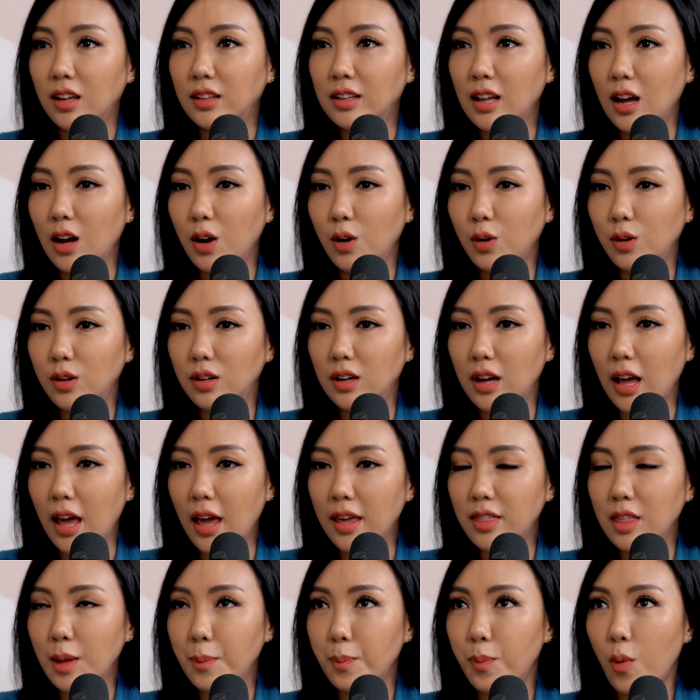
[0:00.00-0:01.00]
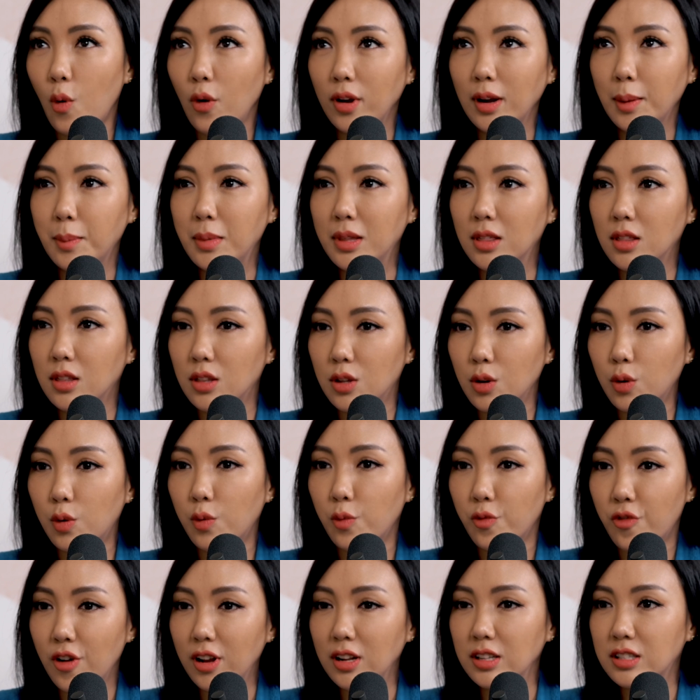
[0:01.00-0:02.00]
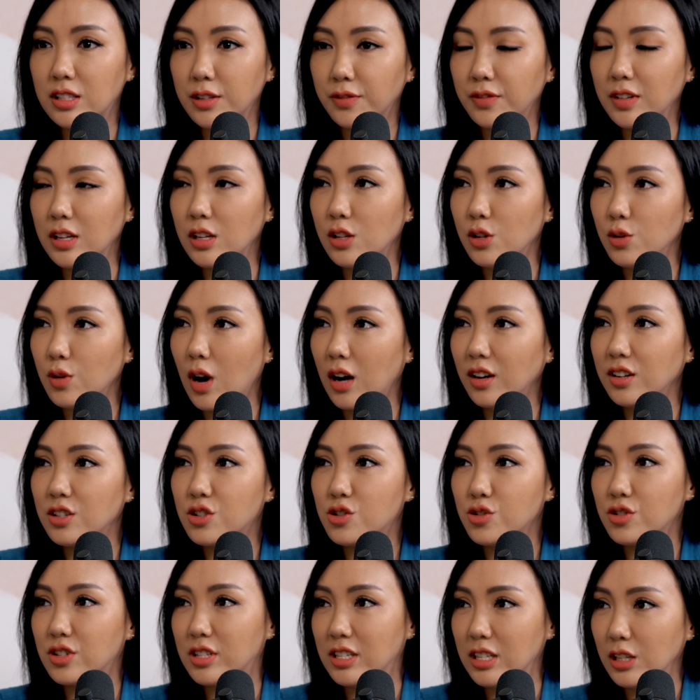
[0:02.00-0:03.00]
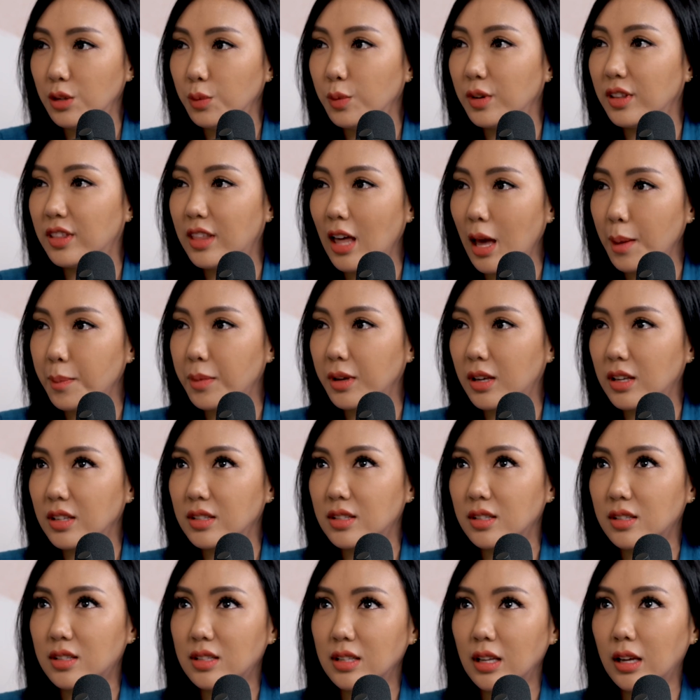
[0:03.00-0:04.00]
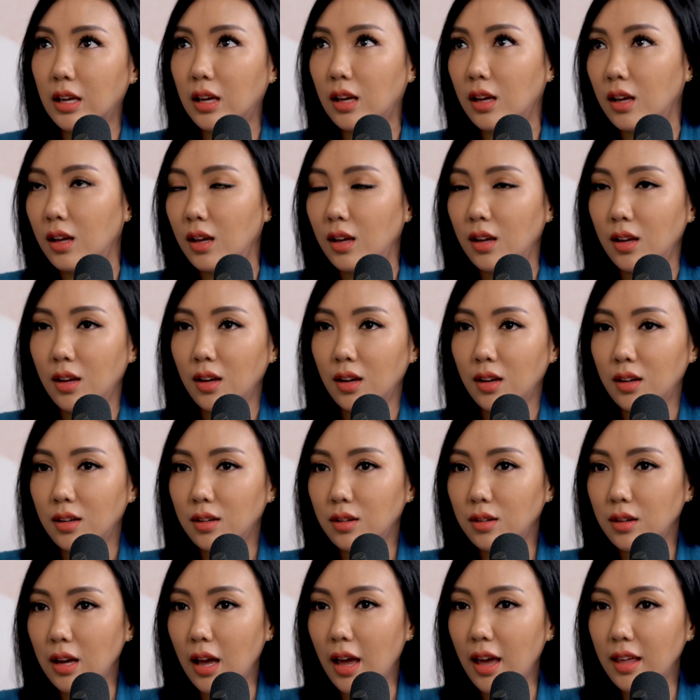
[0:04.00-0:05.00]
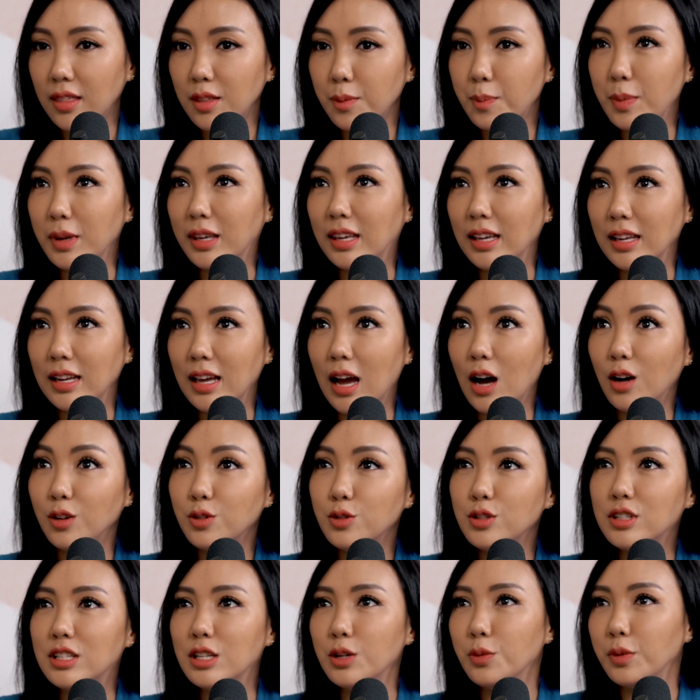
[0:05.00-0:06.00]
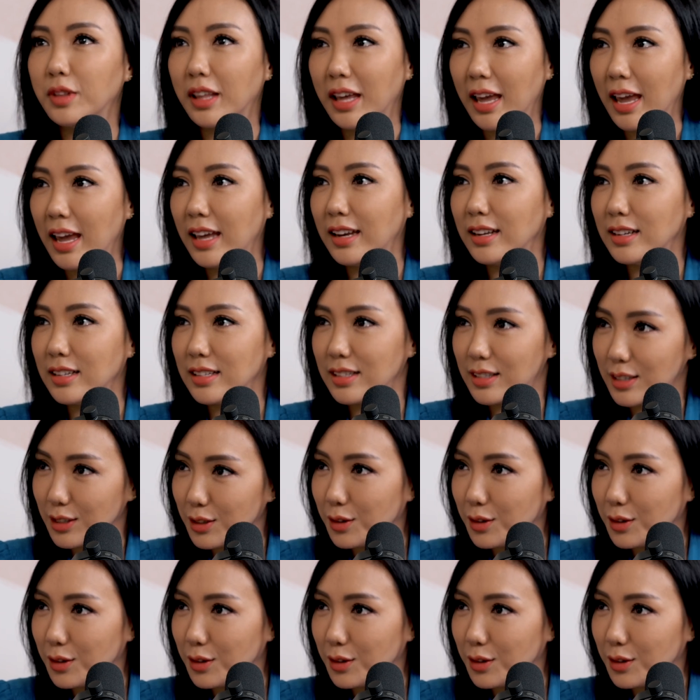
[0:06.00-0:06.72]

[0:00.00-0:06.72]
Now, at that point, I mean, you relatively new. How did you deal with that? Because it's like, at the beginning, how do you deal with the haters?